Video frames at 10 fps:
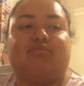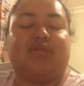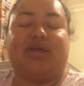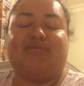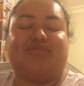
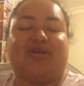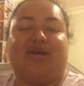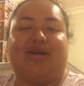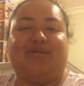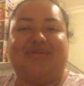Like,
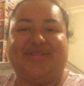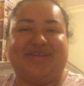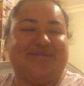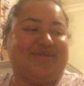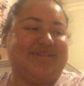sorry, but
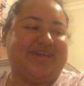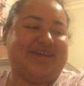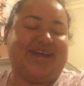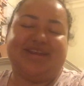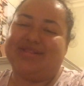they were,
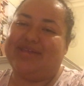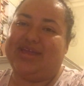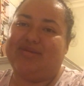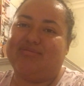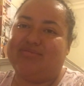like, kind of
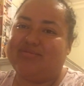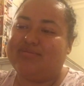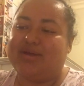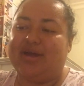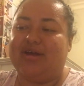lame.
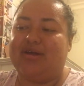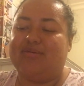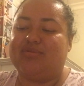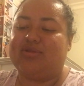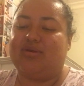
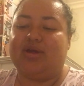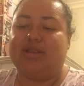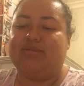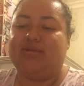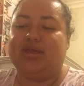Um, so I
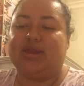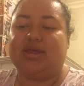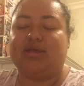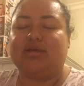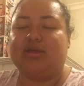
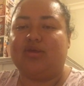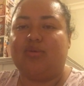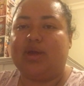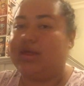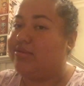didn't, in a
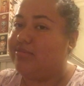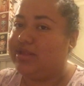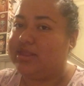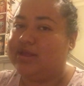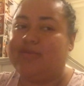way,
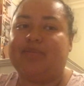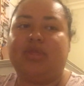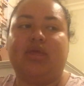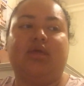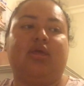miss them.
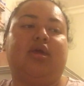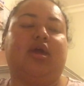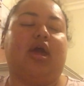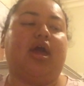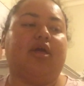
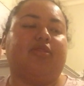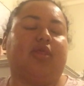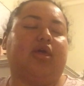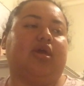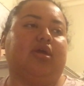And
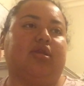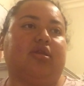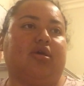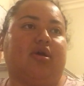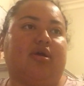
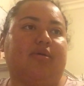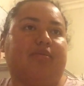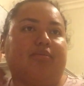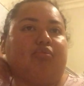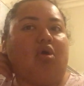then
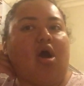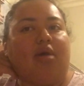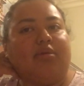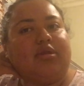um, prom